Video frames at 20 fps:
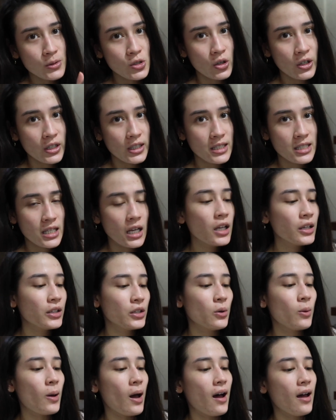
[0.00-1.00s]
I'm sorry to tell
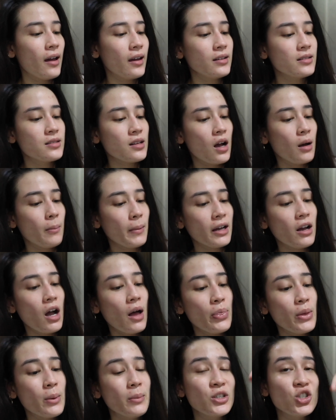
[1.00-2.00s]
you guys. I
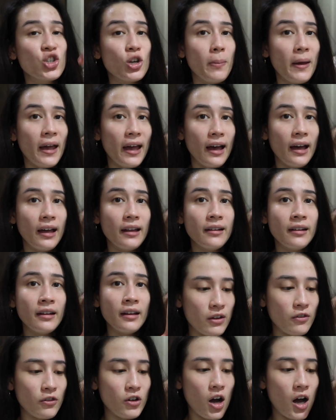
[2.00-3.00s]
got them in Japan.
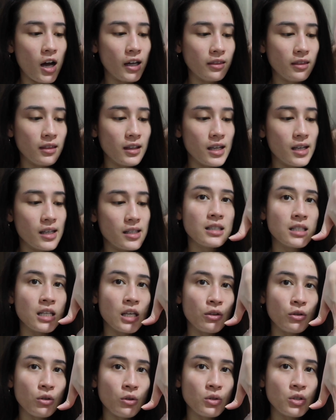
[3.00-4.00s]
They've got this
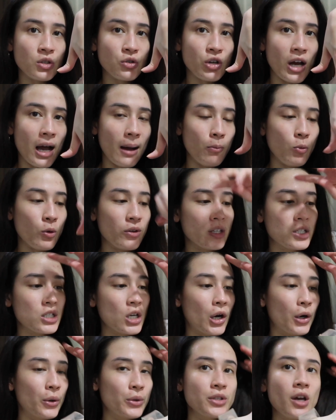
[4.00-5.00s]
see-through strap where the
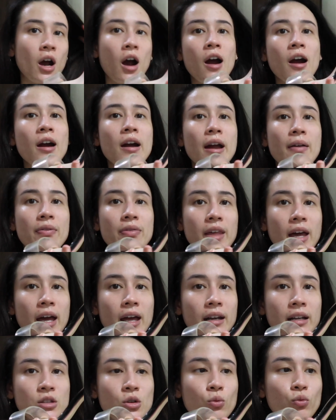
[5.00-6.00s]
toes are, and
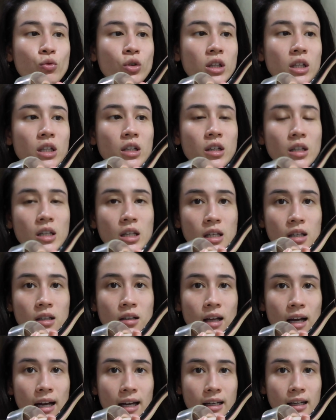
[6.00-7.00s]
then it's a really good
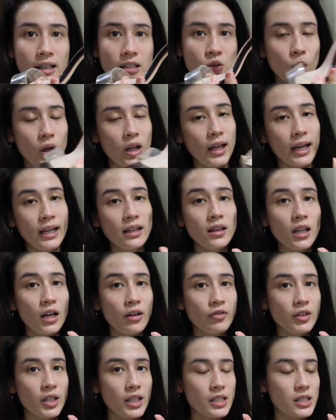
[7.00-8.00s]
heel height as well. I
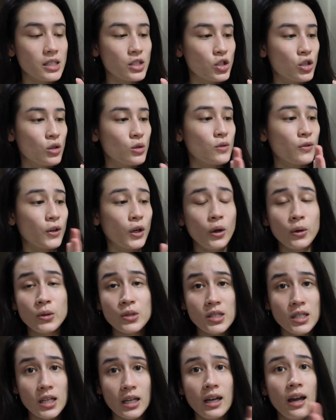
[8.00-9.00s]
love these shoes for
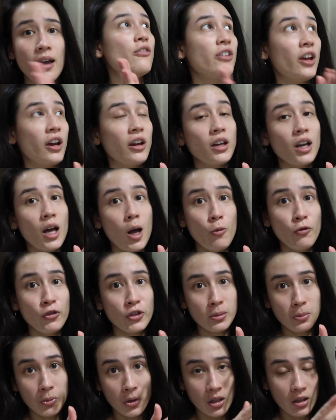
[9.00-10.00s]
hosting. Very
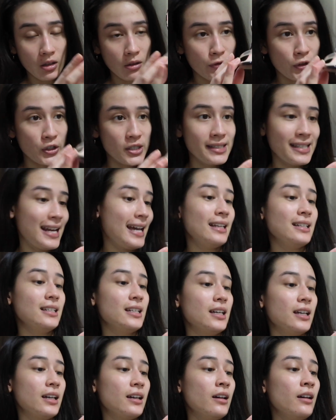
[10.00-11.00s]
comfortable for
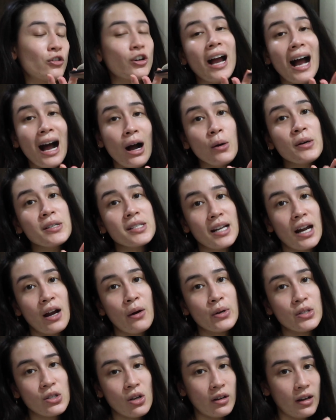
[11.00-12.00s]
standing for hours and
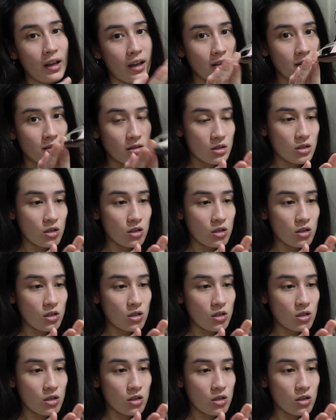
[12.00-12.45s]
hours on end.